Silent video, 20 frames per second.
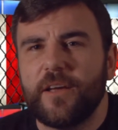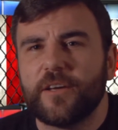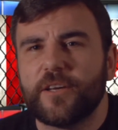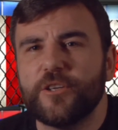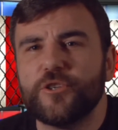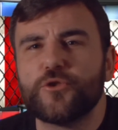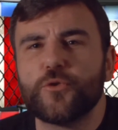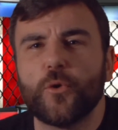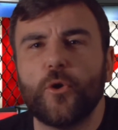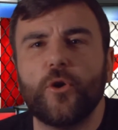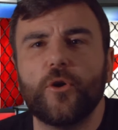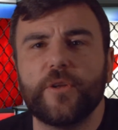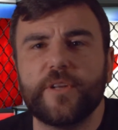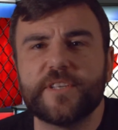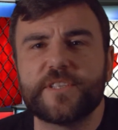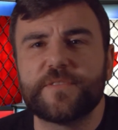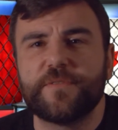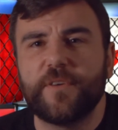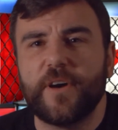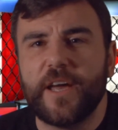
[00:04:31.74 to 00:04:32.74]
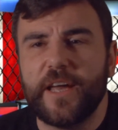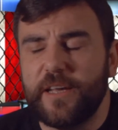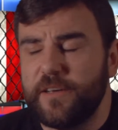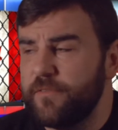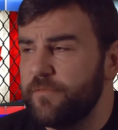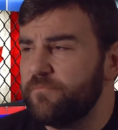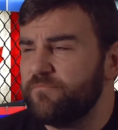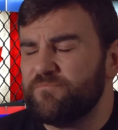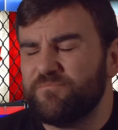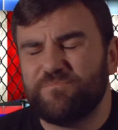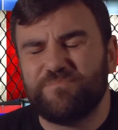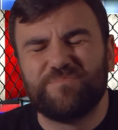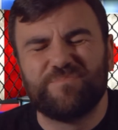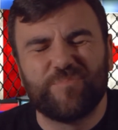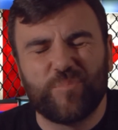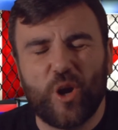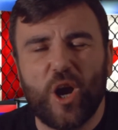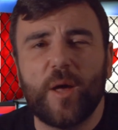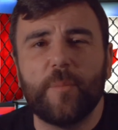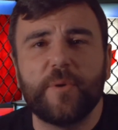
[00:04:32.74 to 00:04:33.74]
control this fight
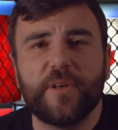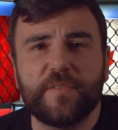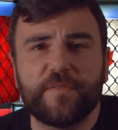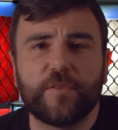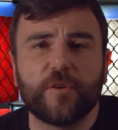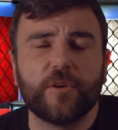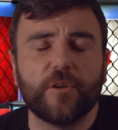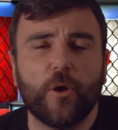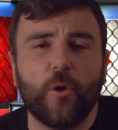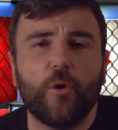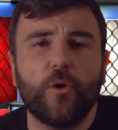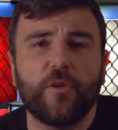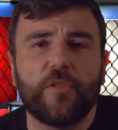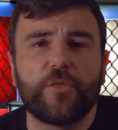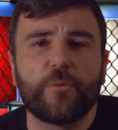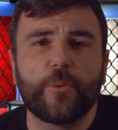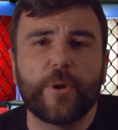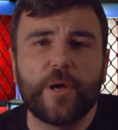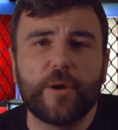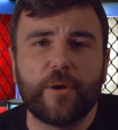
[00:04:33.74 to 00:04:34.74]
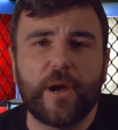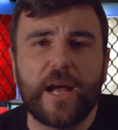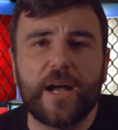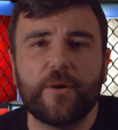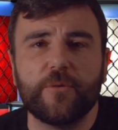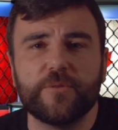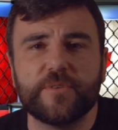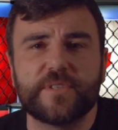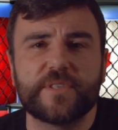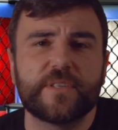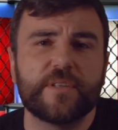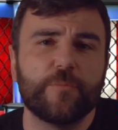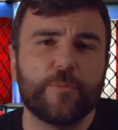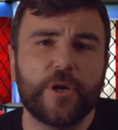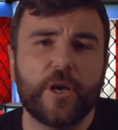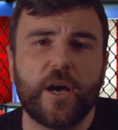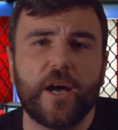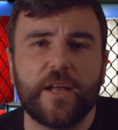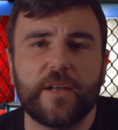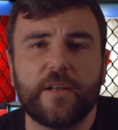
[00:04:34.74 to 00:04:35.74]
probably for the whole 3 rounds, and we
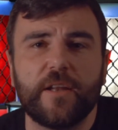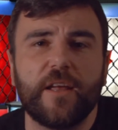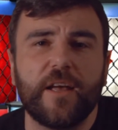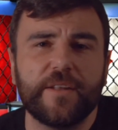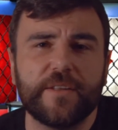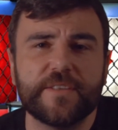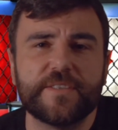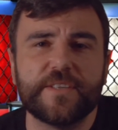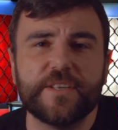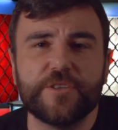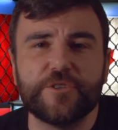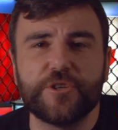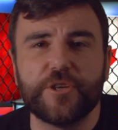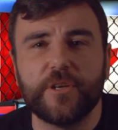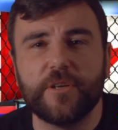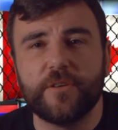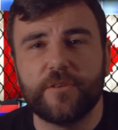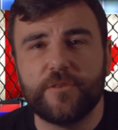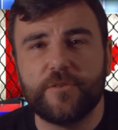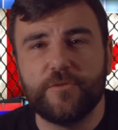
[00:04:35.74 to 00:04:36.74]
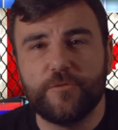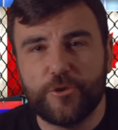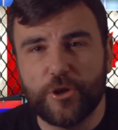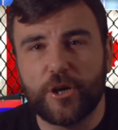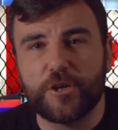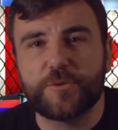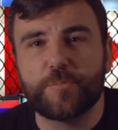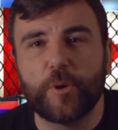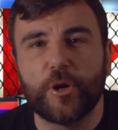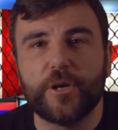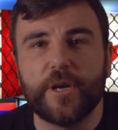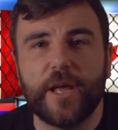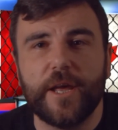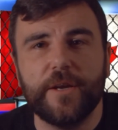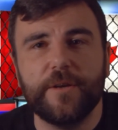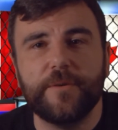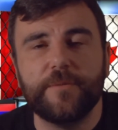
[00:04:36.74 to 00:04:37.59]
got a decision, Josh Barnett.